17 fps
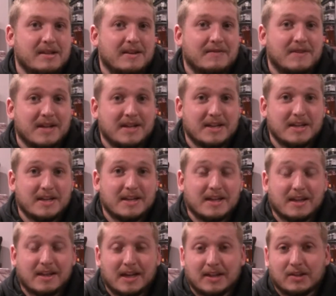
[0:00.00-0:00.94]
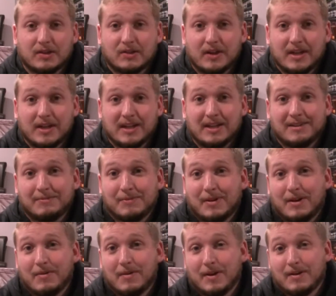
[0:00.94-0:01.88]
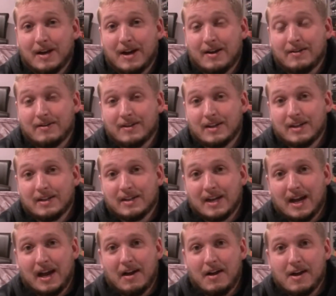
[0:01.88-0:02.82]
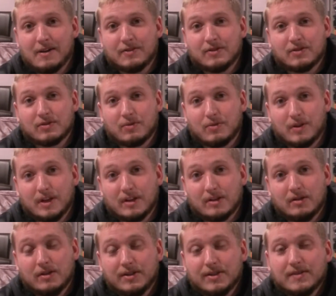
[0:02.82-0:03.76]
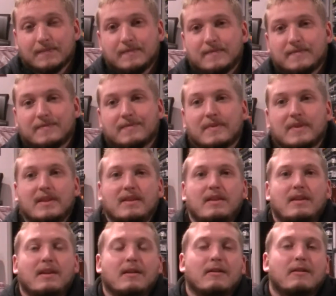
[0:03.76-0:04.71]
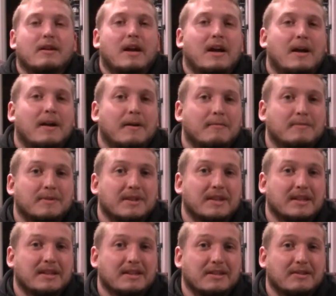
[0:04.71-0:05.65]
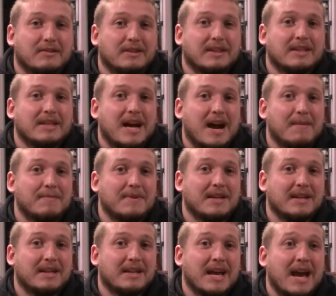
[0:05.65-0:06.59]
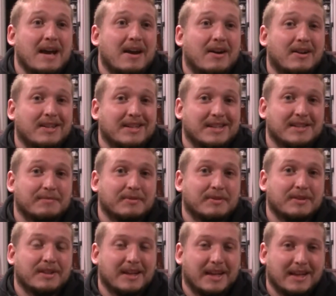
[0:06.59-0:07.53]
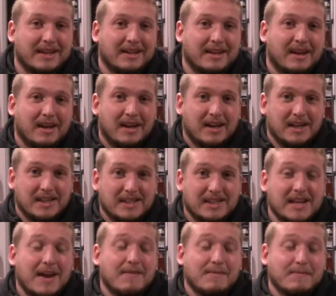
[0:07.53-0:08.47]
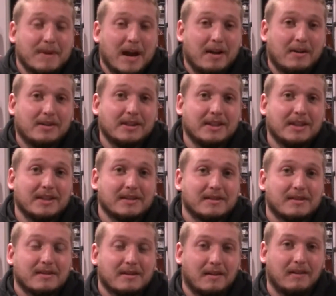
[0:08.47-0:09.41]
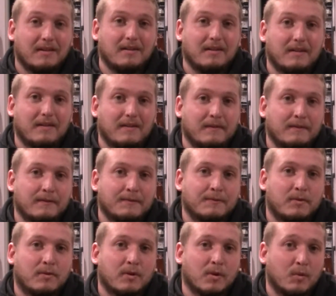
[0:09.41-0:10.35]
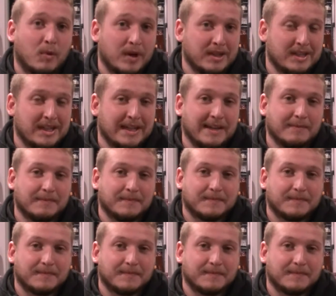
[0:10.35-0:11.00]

if they did, then that's great, and that's probably what allowed the Highlanders to score 8 goals. But you cannot be that undisciplined to get 7 penalties for one team.